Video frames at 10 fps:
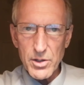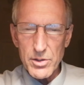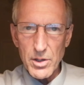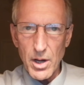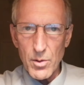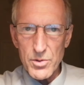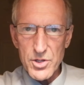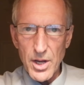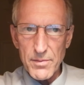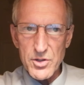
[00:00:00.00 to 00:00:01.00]
could
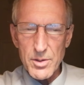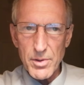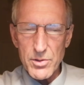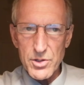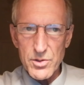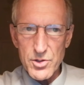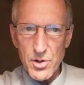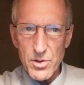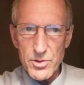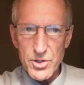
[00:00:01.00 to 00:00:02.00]
resolve some of those
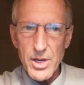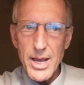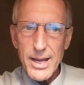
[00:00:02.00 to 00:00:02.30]
concerns.